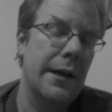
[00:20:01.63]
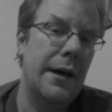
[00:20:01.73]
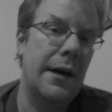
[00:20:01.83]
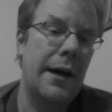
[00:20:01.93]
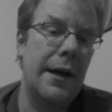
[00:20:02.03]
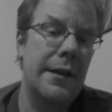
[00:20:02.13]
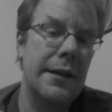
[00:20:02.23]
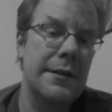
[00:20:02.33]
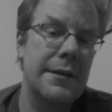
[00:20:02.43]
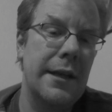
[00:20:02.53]
Uh, I
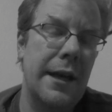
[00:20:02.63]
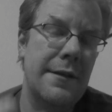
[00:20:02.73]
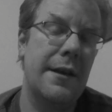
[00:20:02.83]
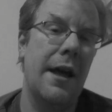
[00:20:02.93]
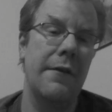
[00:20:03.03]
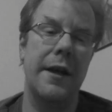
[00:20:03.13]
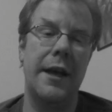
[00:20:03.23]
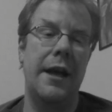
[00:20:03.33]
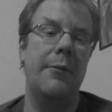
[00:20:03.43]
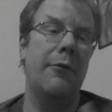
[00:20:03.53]
think this is, a, it's a kind of a
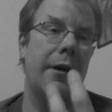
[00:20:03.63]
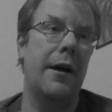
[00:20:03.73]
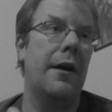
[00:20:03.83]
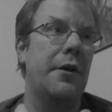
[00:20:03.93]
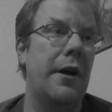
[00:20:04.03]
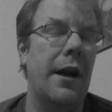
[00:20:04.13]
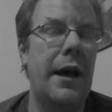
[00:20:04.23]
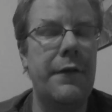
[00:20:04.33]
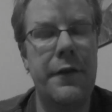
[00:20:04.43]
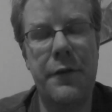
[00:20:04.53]
game where you're going to
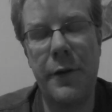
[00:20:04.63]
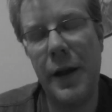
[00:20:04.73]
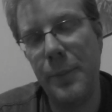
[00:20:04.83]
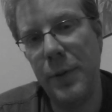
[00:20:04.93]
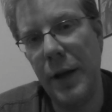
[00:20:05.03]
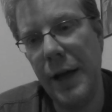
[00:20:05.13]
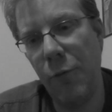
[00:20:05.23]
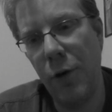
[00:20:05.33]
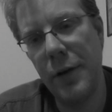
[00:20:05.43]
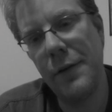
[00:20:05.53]
have to just kind of play
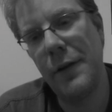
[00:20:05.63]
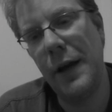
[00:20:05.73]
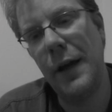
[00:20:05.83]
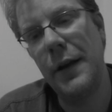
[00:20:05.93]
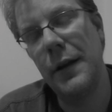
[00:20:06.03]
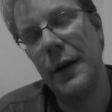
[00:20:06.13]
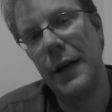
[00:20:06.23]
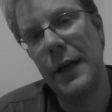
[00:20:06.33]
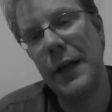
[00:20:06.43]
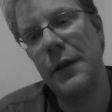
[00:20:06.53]
it once and
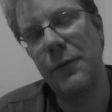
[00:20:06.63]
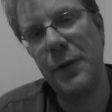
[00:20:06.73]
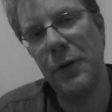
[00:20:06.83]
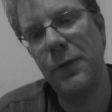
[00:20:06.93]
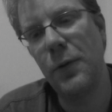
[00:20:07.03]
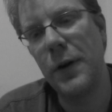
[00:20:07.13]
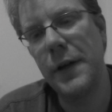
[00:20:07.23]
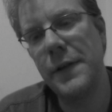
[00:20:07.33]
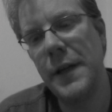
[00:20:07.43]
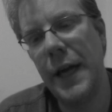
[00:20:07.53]
get the feel for
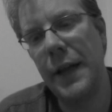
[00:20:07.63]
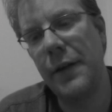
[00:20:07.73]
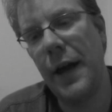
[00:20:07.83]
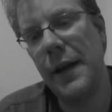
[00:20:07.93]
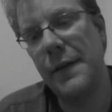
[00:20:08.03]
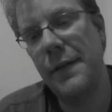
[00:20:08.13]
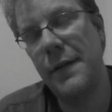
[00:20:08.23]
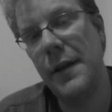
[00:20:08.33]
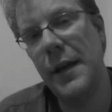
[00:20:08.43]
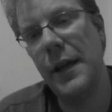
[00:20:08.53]
it and kind of
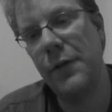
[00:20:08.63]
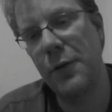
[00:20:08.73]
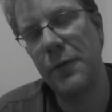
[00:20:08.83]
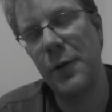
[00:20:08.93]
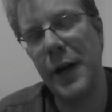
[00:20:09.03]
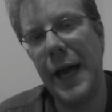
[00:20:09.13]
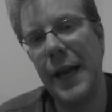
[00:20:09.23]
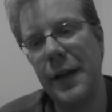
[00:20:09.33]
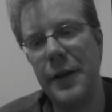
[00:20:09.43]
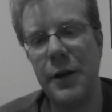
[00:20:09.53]
see it sort of
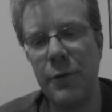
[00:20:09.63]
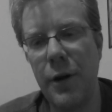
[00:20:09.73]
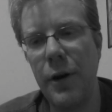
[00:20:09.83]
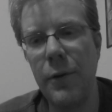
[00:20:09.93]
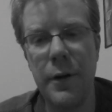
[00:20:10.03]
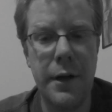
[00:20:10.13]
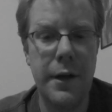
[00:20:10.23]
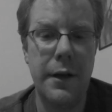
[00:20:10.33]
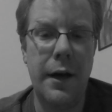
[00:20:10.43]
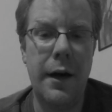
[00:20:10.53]
organically grow.
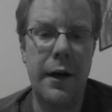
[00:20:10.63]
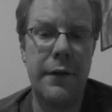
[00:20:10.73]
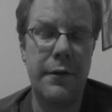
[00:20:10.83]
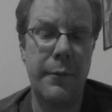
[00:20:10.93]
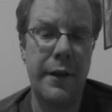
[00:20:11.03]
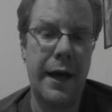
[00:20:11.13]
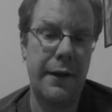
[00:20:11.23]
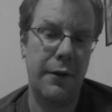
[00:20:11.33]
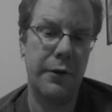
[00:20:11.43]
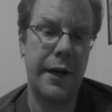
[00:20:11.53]
Uh, some of
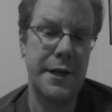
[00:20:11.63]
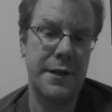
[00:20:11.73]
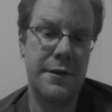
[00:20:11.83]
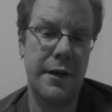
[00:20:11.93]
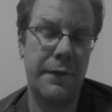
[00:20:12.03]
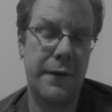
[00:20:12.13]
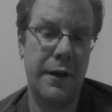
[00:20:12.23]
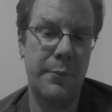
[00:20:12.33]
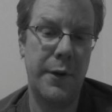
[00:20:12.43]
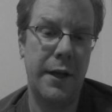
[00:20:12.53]
that location stuff
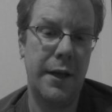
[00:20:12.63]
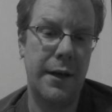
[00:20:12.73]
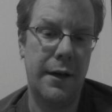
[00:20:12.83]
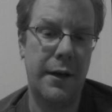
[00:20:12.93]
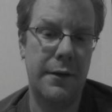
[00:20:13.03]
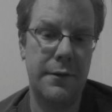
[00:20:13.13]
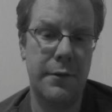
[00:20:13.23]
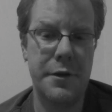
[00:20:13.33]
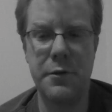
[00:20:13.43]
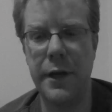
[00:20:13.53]
can be uh,
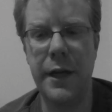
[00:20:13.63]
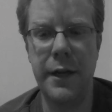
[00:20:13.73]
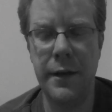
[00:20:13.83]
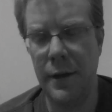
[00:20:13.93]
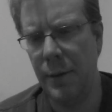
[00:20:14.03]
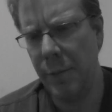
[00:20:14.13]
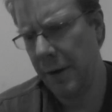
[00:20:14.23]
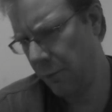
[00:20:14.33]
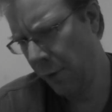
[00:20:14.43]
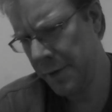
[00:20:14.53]
sort of tricky,
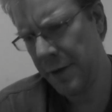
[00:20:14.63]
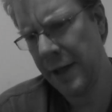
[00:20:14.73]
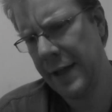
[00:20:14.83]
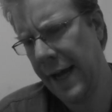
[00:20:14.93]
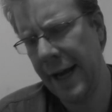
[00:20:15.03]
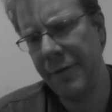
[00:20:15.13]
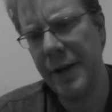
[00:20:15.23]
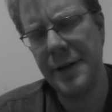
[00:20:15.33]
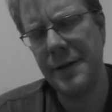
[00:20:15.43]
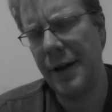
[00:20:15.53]
but once you get the hang of
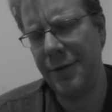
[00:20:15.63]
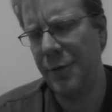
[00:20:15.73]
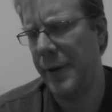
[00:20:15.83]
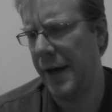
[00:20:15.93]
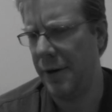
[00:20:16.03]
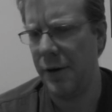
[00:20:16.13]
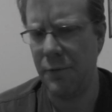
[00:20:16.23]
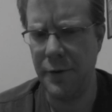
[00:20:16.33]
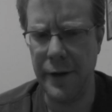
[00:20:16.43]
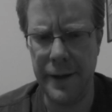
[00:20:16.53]
it, it's not too bad at all,
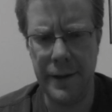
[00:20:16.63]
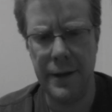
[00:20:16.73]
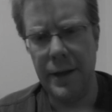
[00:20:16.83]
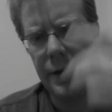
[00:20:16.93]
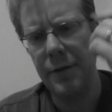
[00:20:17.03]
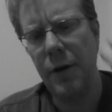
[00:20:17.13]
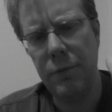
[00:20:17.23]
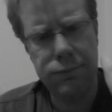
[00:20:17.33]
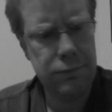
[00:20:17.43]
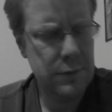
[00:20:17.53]
really.
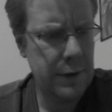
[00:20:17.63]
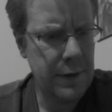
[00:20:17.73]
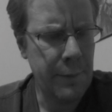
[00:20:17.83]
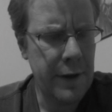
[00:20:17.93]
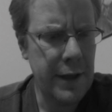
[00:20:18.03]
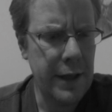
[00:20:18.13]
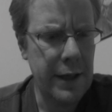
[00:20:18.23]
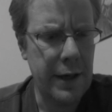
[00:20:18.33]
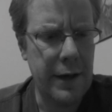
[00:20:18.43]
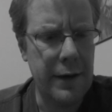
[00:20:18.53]
So some of
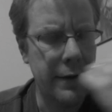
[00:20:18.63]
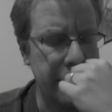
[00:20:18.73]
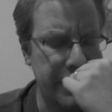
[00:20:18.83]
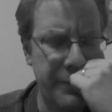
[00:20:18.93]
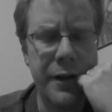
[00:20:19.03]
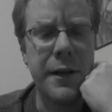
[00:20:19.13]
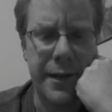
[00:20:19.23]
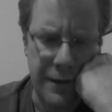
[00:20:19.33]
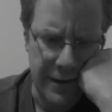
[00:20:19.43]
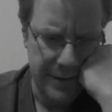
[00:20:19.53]
the, uh, the ability
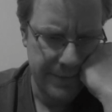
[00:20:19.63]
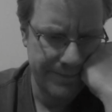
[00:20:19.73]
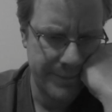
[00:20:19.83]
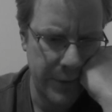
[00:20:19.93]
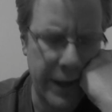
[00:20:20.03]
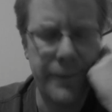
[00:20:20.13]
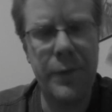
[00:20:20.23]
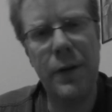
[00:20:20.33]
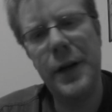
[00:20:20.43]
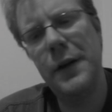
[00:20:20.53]
cards. Okay,
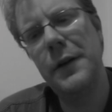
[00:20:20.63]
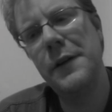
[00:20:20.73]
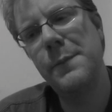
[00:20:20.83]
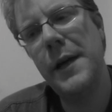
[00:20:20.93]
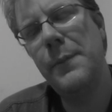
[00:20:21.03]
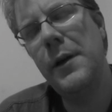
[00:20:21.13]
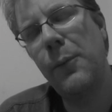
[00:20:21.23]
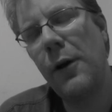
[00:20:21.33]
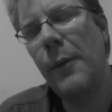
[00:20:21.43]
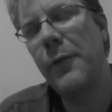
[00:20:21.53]
so here is maybe a
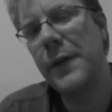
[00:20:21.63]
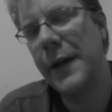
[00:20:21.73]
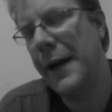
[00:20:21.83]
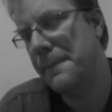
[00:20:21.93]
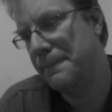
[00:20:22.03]
problem with the game.